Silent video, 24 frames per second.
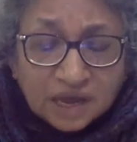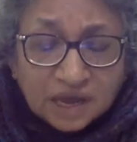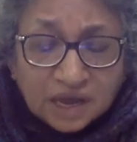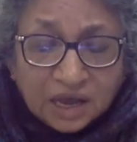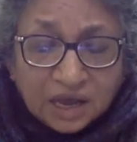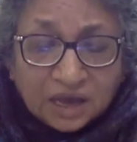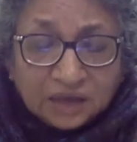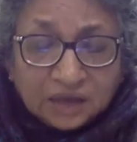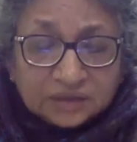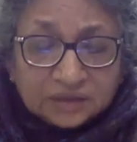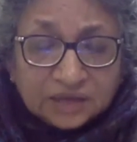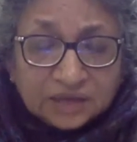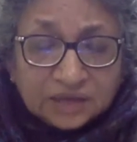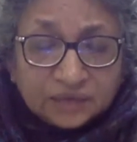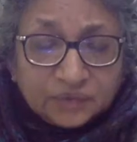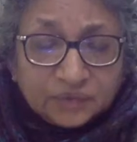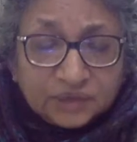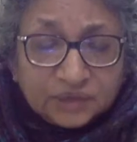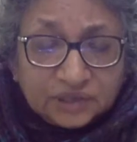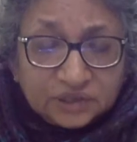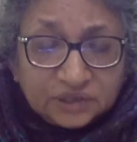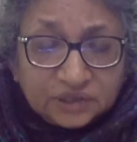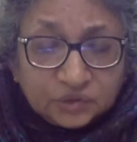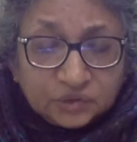that we
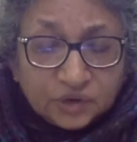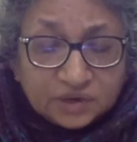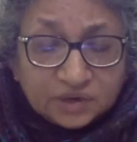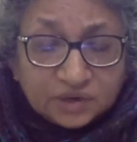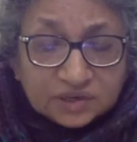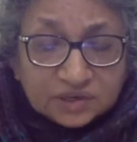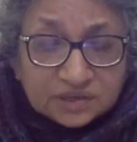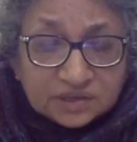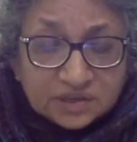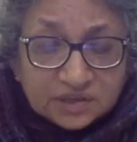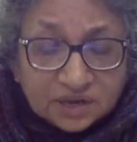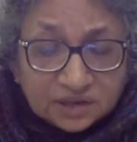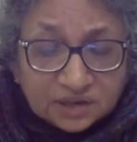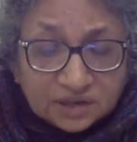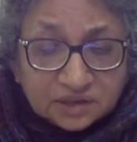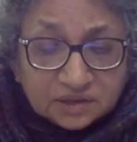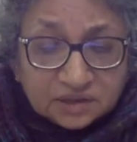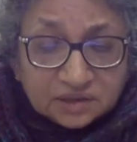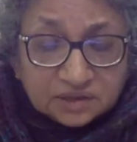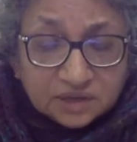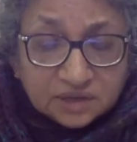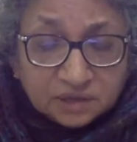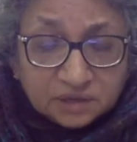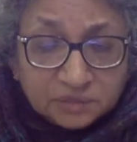need to understand that the
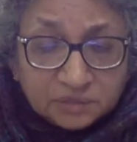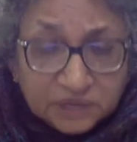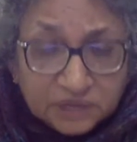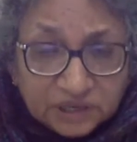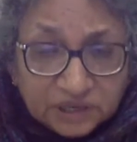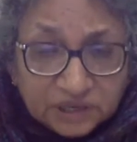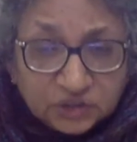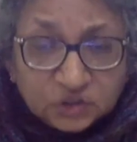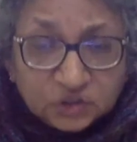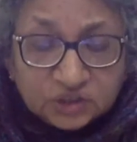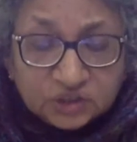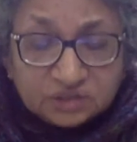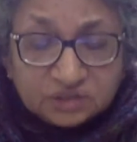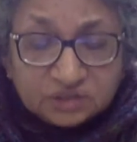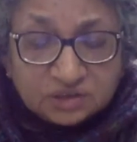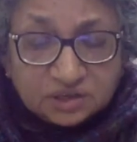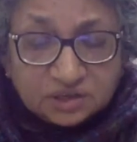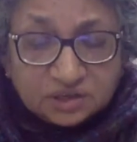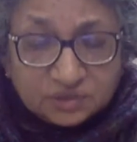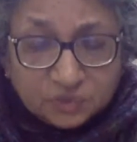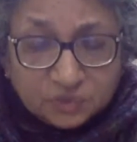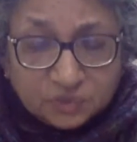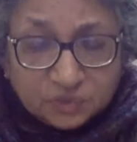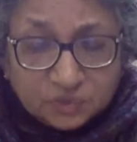term nation
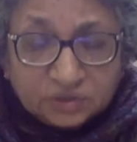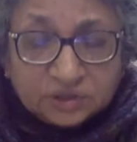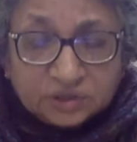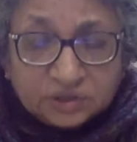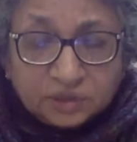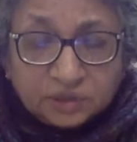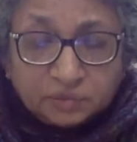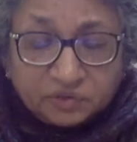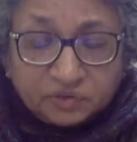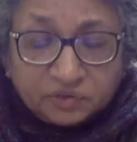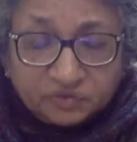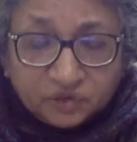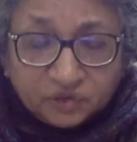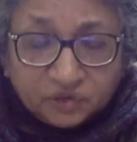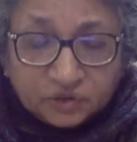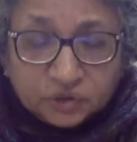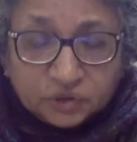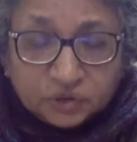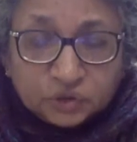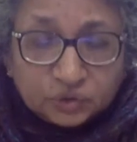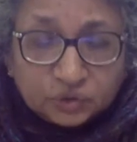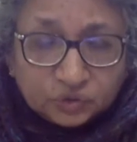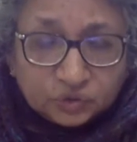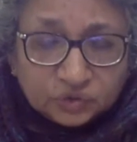is what they prefer to
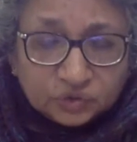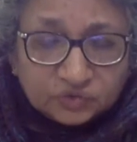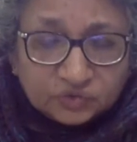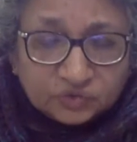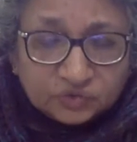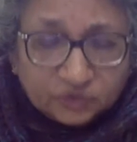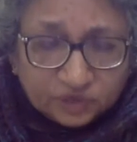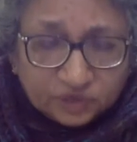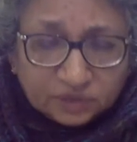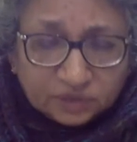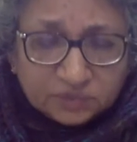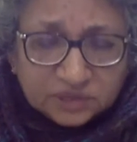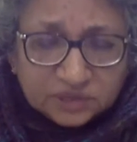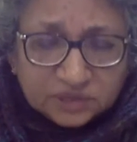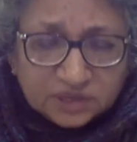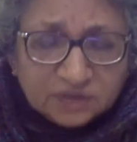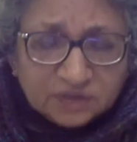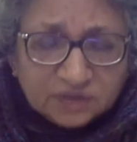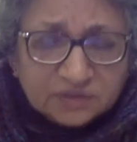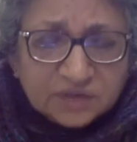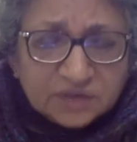use for themselves.